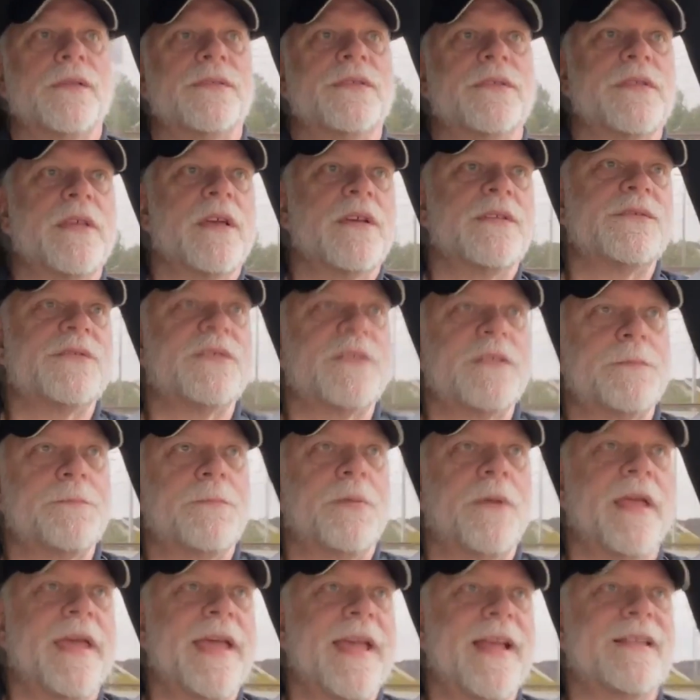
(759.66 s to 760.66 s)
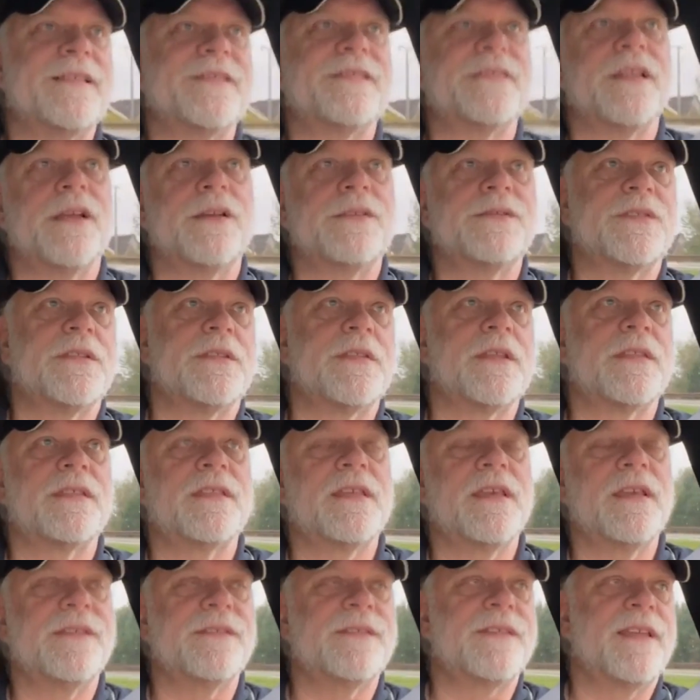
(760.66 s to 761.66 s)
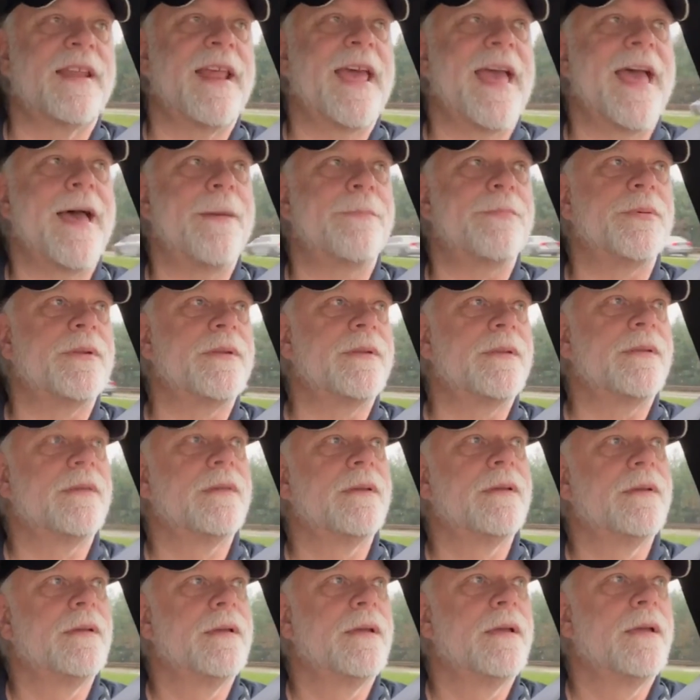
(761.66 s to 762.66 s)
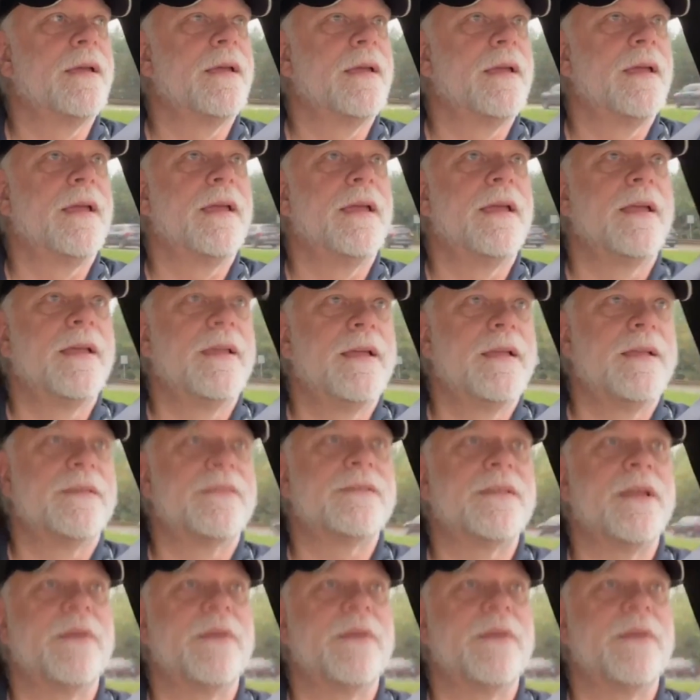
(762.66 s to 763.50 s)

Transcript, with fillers: So those are the plans, those are the things that happened.